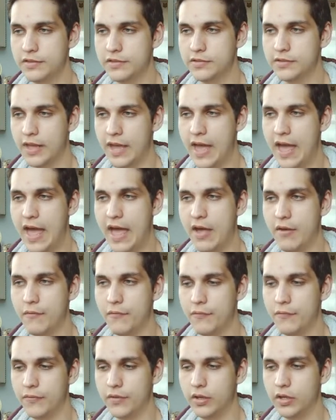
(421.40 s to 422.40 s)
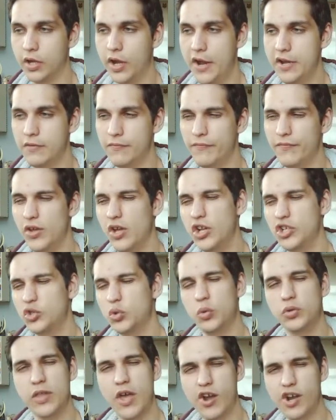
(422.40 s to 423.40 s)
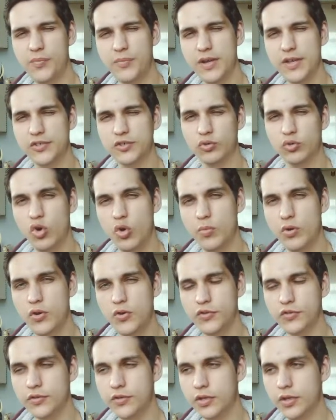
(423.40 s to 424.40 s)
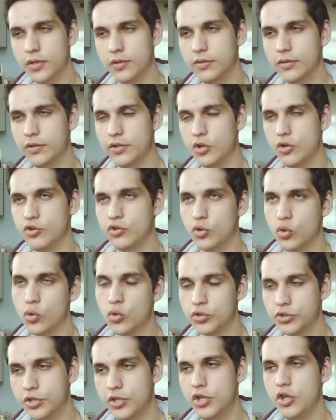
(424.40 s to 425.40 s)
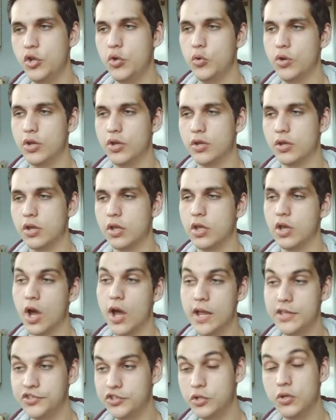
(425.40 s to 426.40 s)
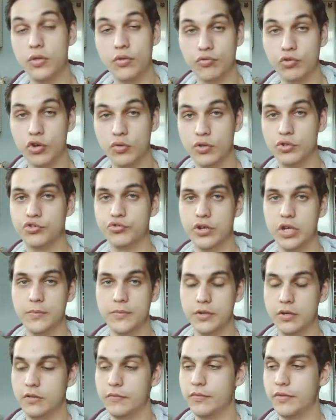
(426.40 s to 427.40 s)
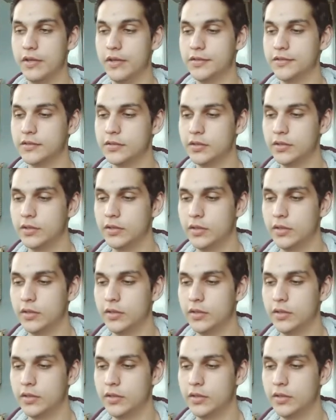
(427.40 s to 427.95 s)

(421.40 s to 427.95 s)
to have a kind of virtual therapist almost that talks to you and guides you through the treatment of this,